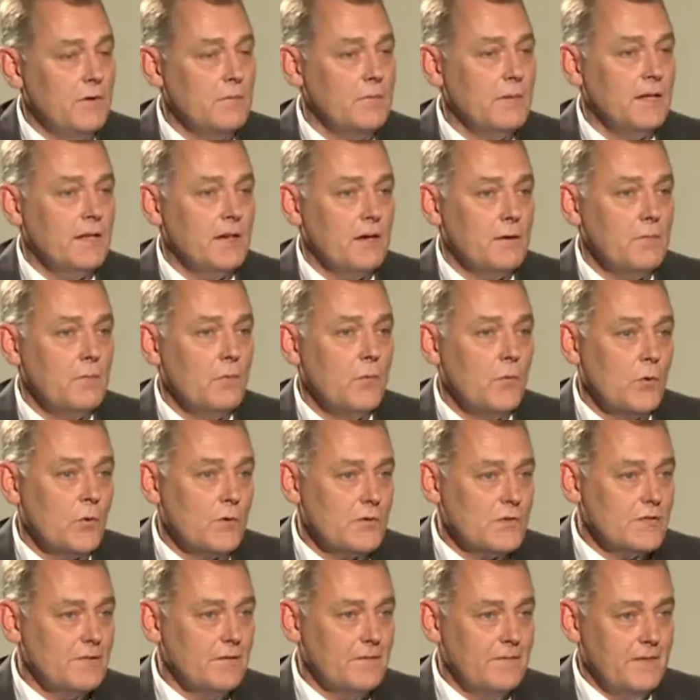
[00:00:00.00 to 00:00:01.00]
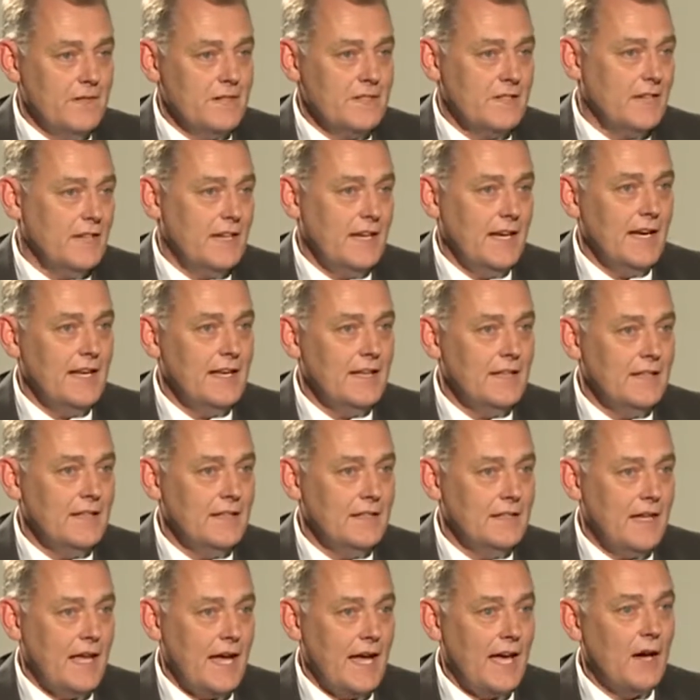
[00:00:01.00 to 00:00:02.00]
we become more sophisticated
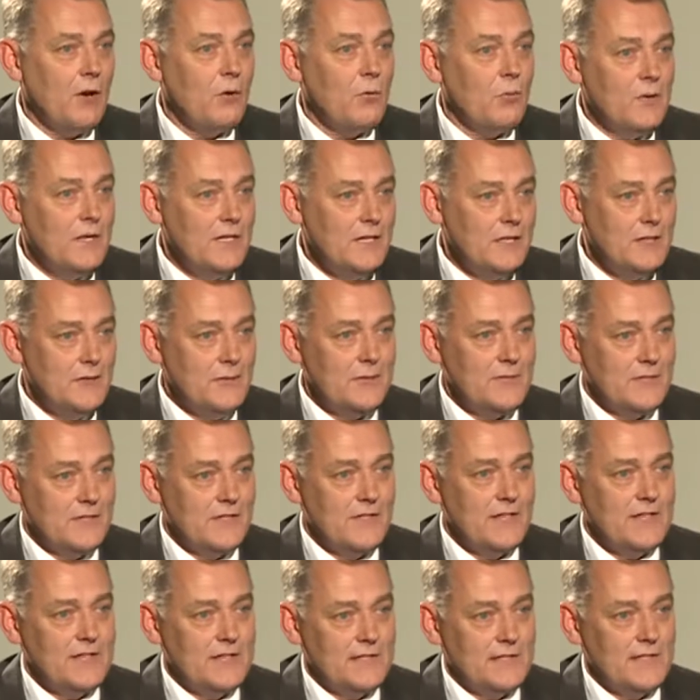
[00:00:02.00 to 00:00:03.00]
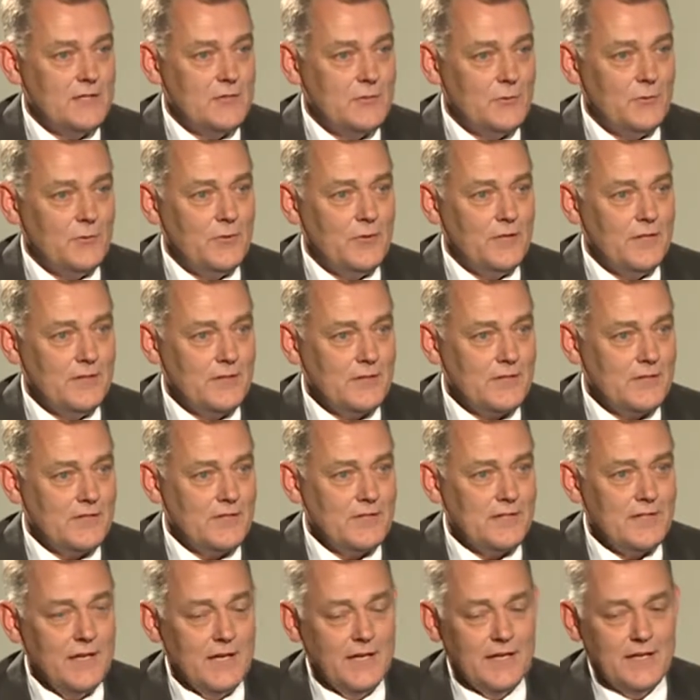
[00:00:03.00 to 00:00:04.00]
in how we use the essential oils.
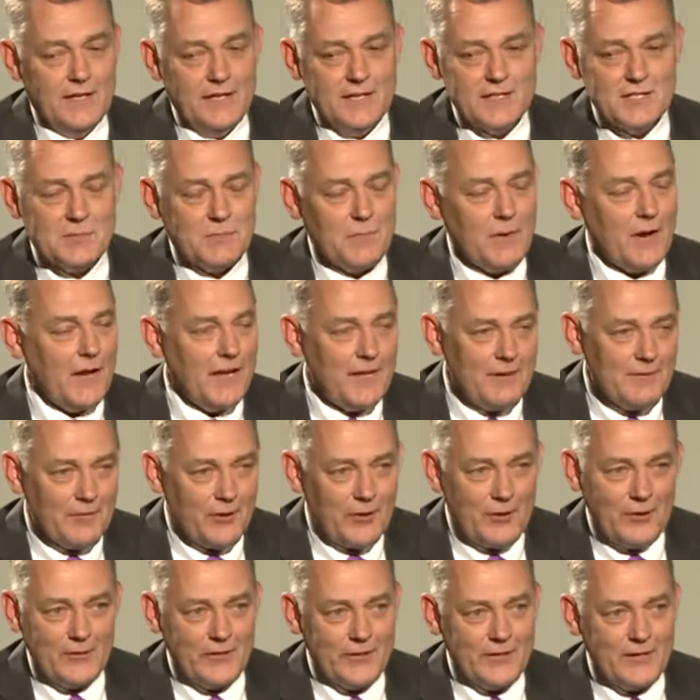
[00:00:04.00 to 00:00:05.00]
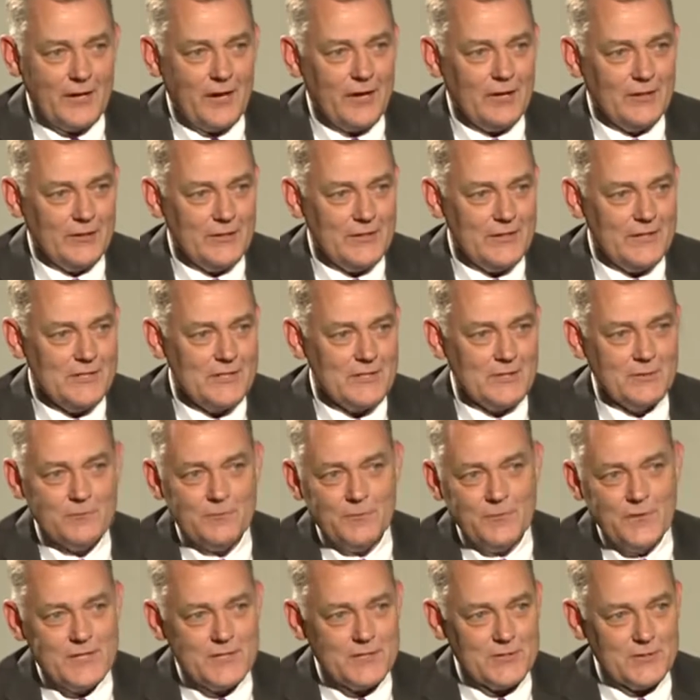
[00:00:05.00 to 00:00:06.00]
And in spite of all the knowledge and
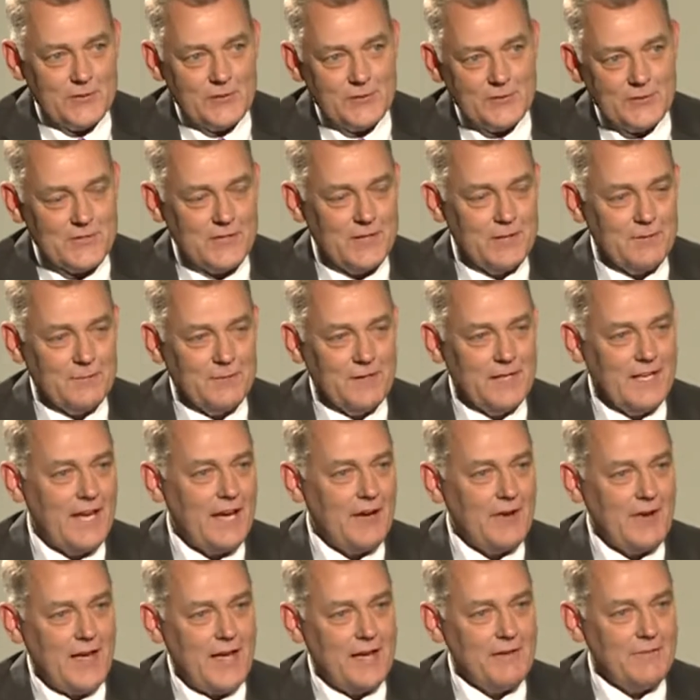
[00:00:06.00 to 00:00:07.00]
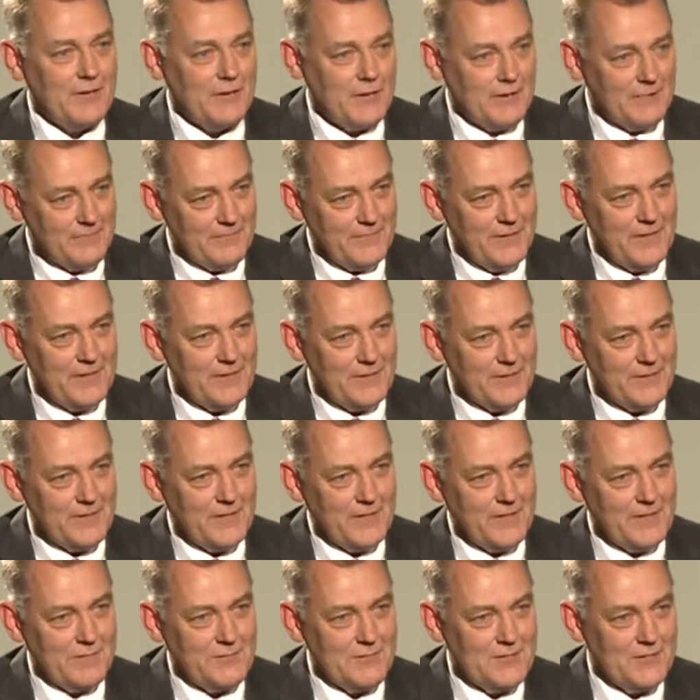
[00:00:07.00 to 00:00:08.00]
research that we now have at our
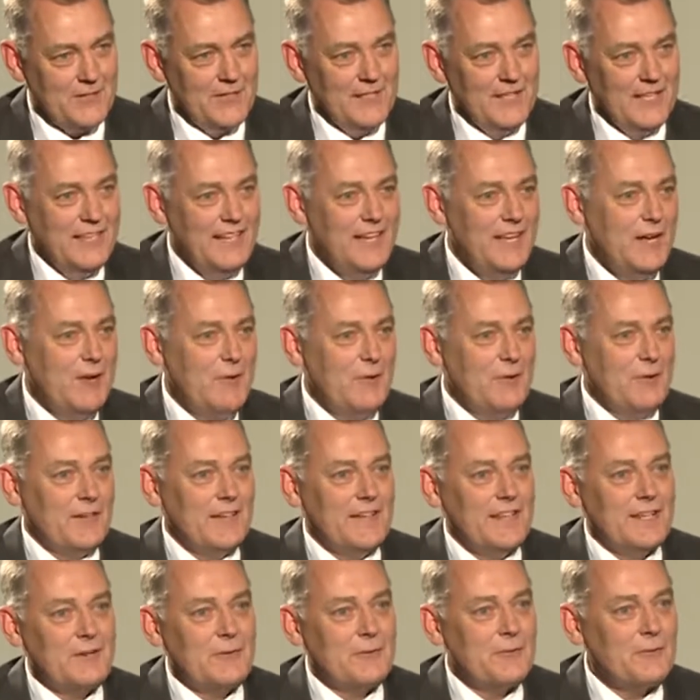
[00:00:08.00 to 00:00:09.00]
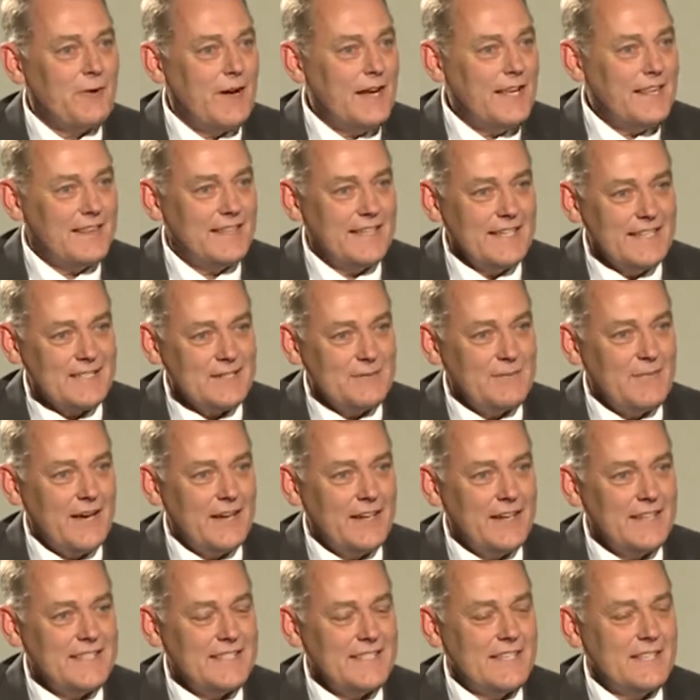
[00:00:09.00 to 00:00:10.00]
fingertips, one of the great things
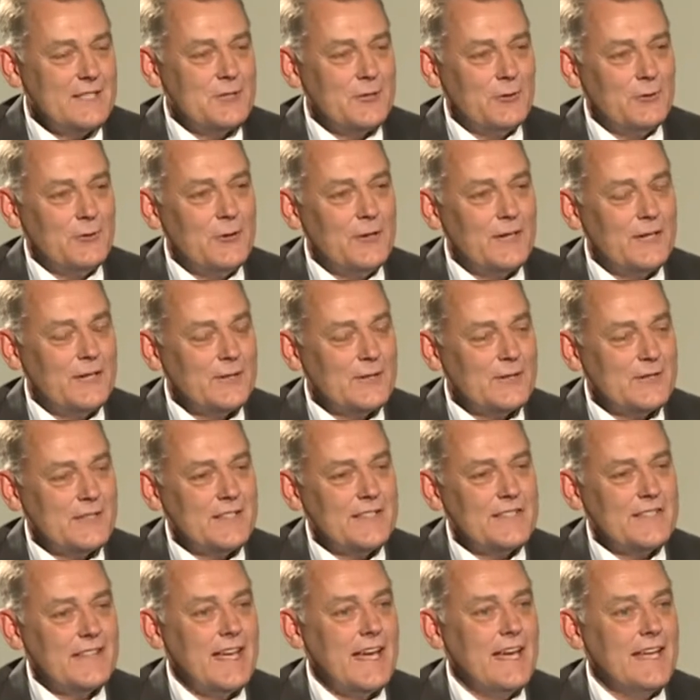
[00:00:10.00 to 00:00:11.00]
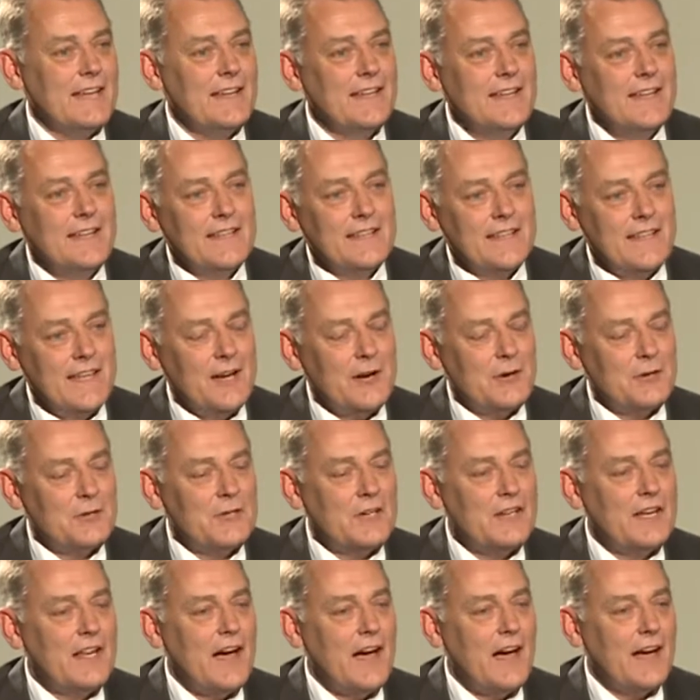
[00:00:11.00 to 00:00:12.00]
about essential oils is that they are
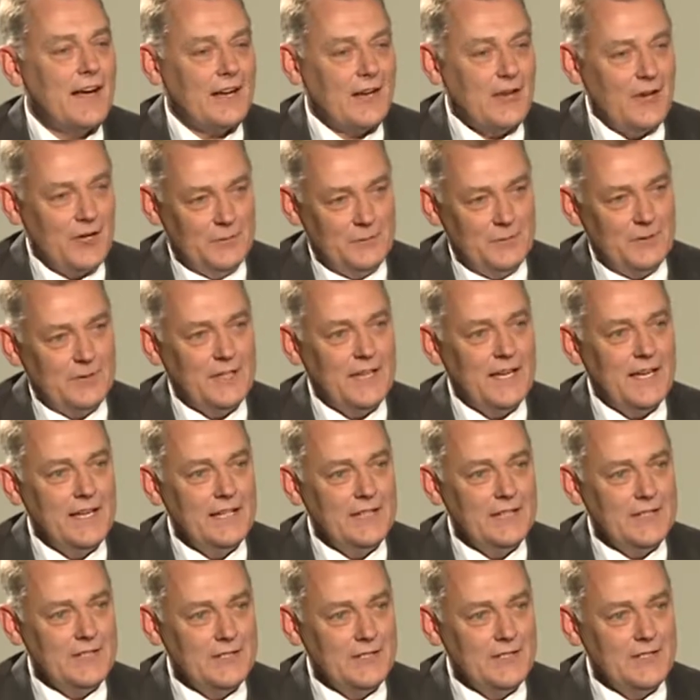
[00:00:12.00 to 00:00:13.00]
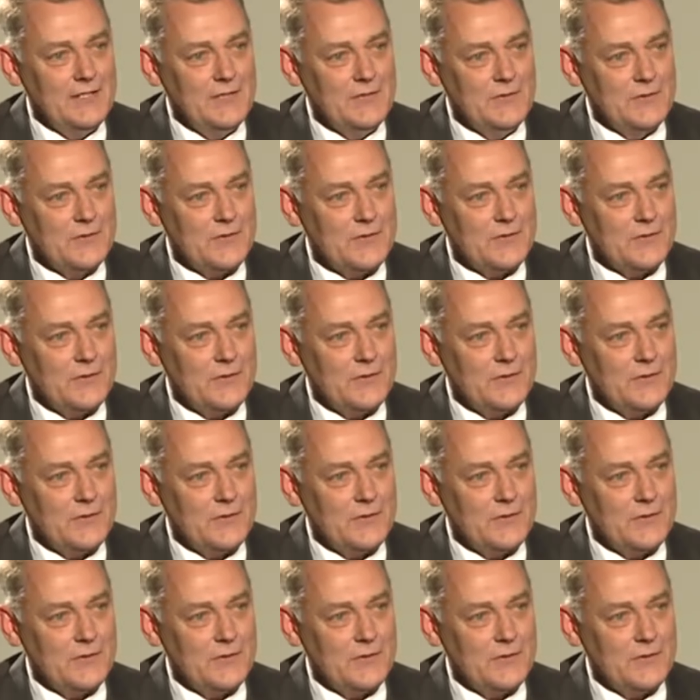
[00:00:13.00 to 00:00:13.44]
not complicated to use.